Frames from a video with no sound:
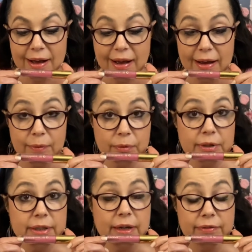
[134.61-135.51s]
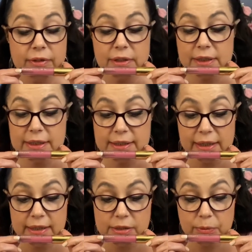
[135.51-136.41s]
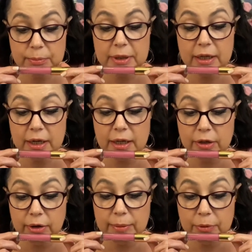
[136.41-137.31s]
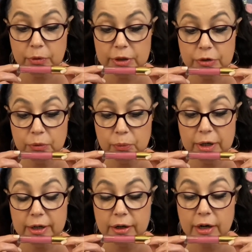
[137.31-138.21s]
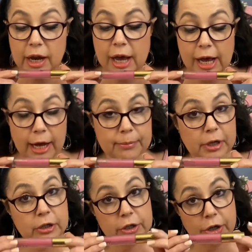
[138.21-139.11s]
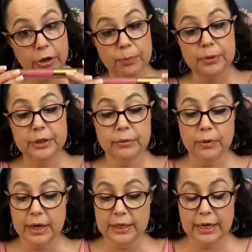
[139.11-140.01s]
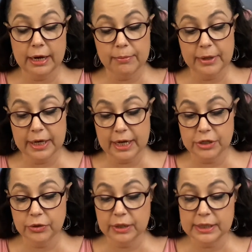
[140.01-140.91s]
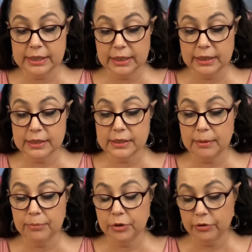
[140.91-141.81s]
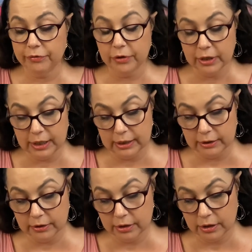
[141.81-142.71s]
I would definitely say this would be a color I'm going to wear. I'm not going to open it right now, but as you can see, it is a beautiful color.